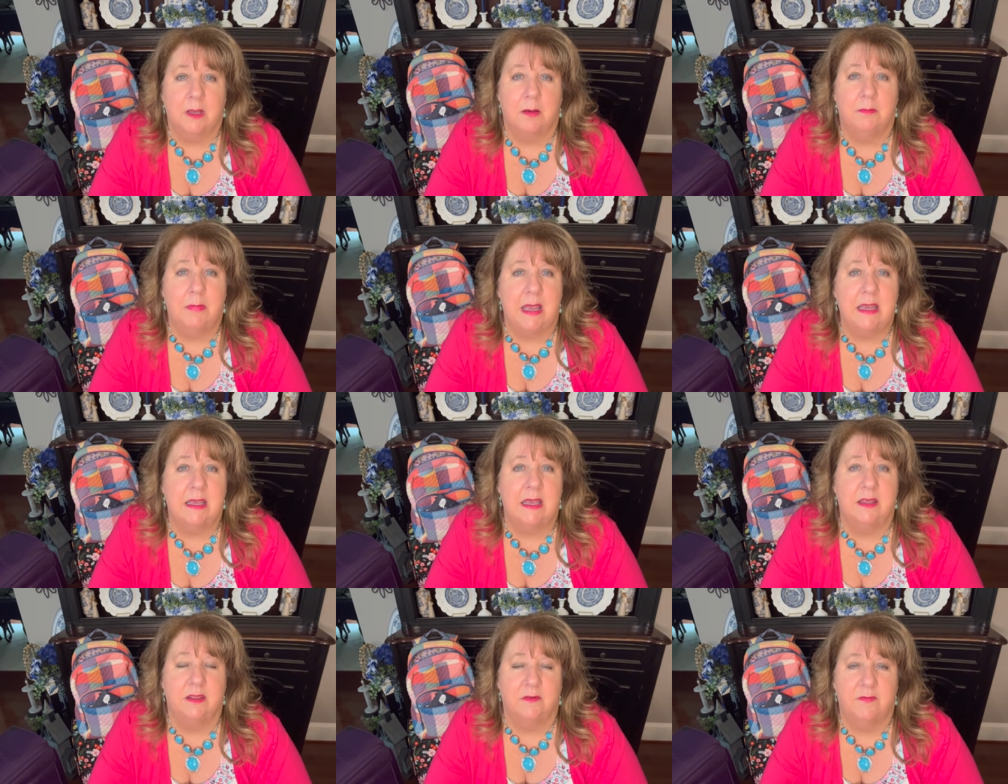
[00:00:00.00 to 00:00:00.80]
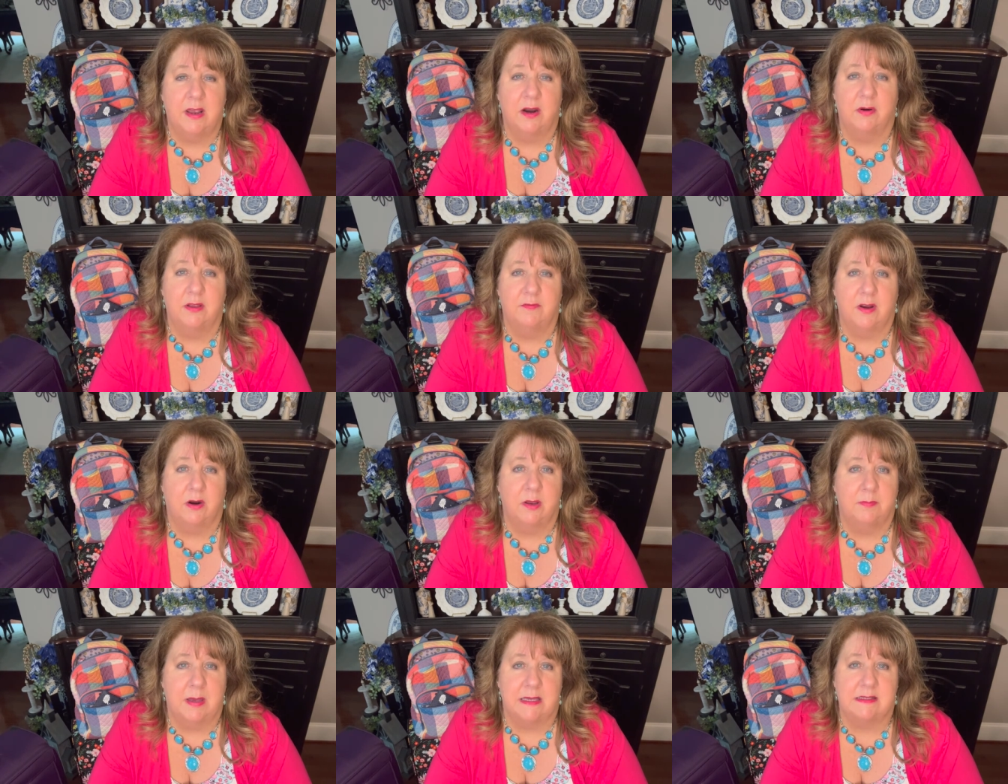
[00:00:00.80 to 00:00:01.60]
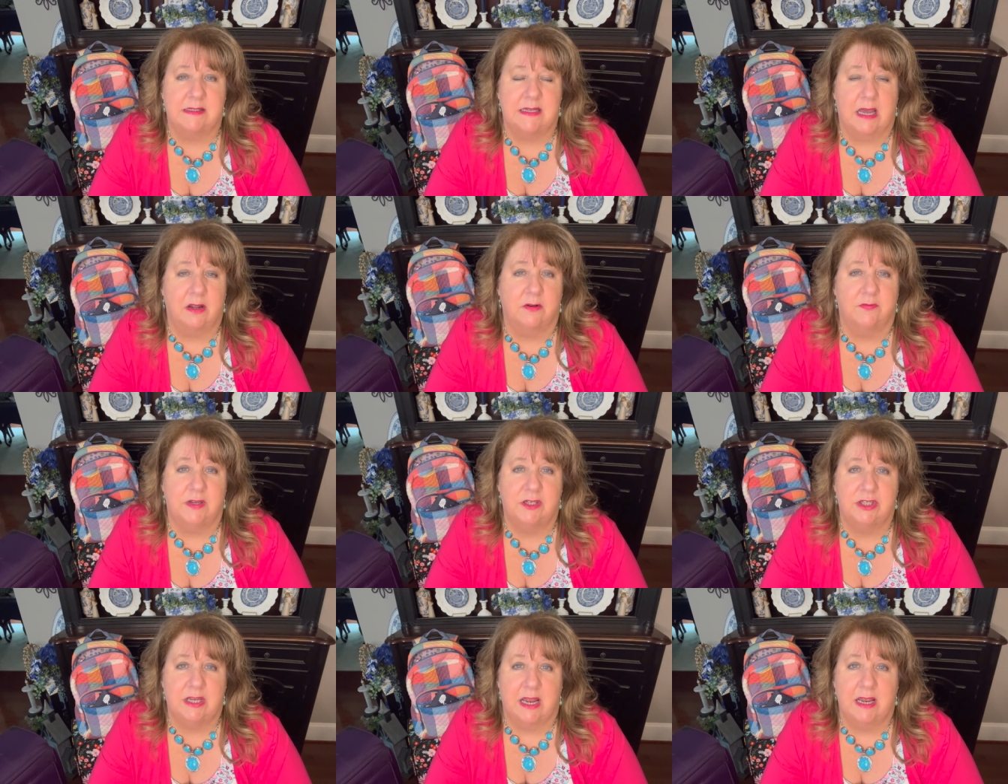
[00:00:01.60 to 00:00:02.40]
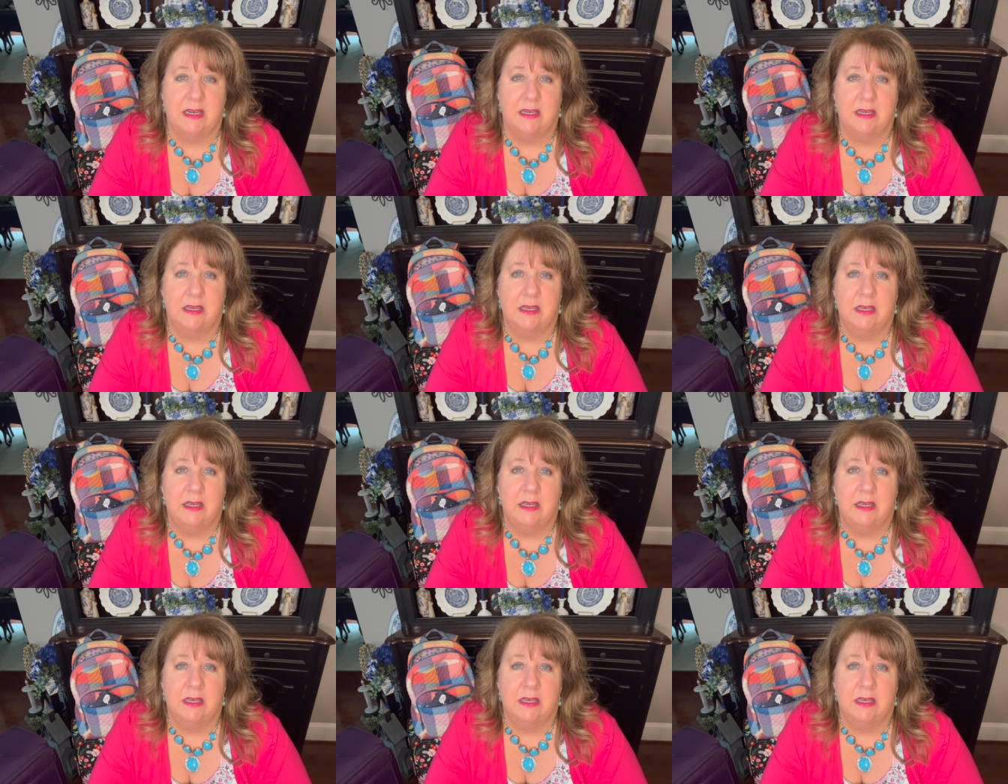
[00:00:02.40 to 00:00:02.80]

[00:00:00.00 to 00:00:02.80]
making the very, very best out of each day.